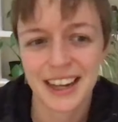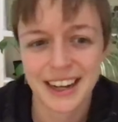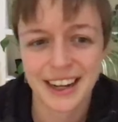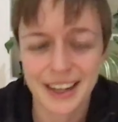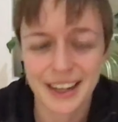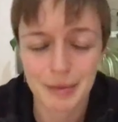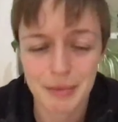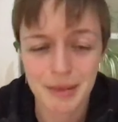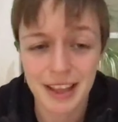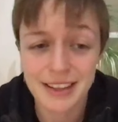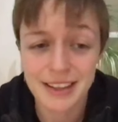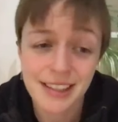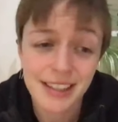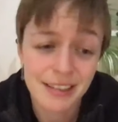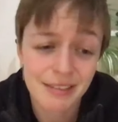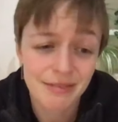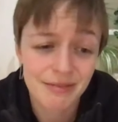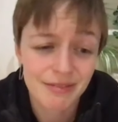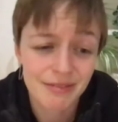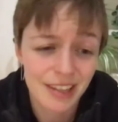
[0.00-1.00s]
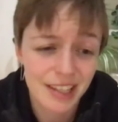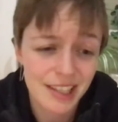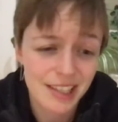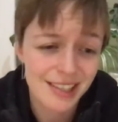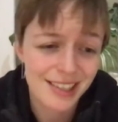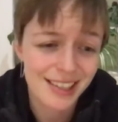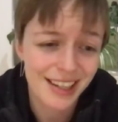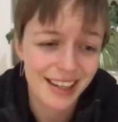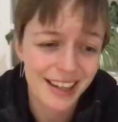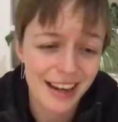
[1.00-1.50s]
And that's it.
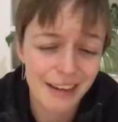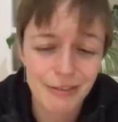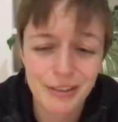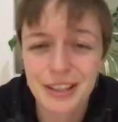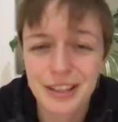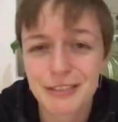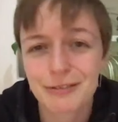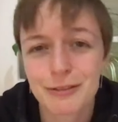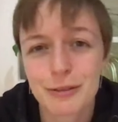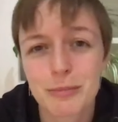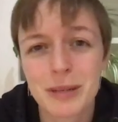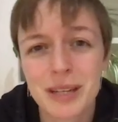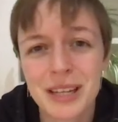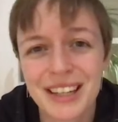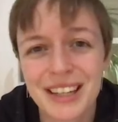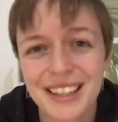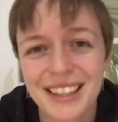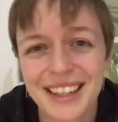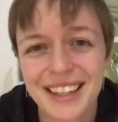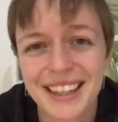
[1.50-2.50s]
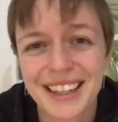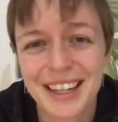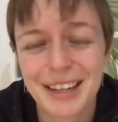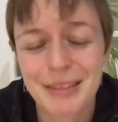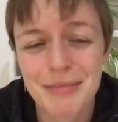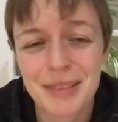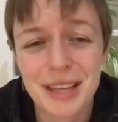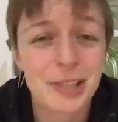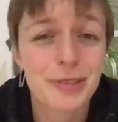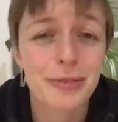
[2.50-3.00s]
That's everything from me.
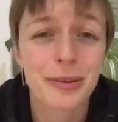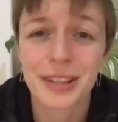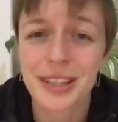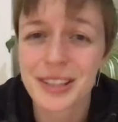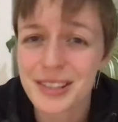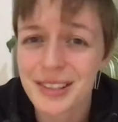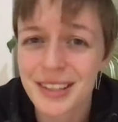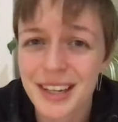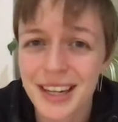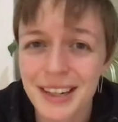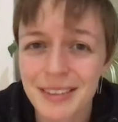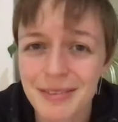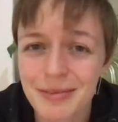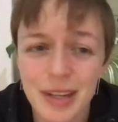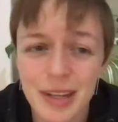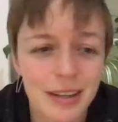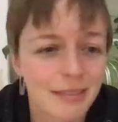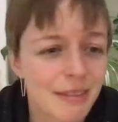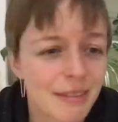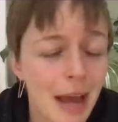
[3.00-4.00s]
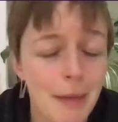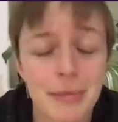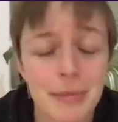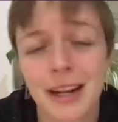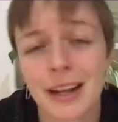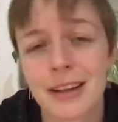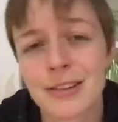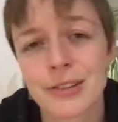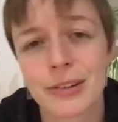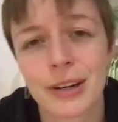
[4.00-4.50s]
Thanks for listening. I'm happy to
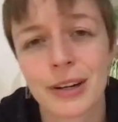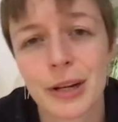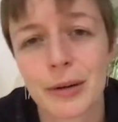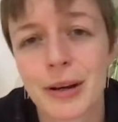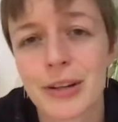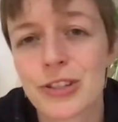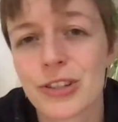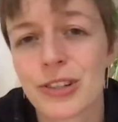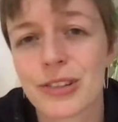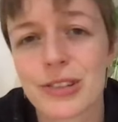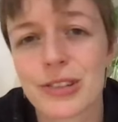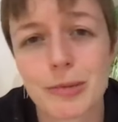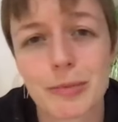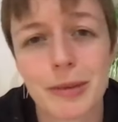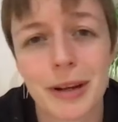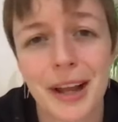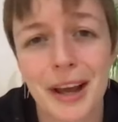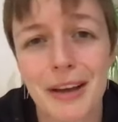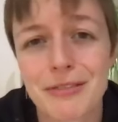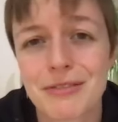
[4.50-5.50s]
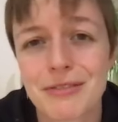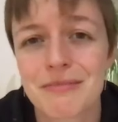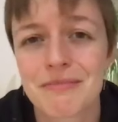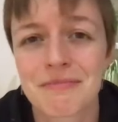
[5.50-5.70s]
answer any questions you might have.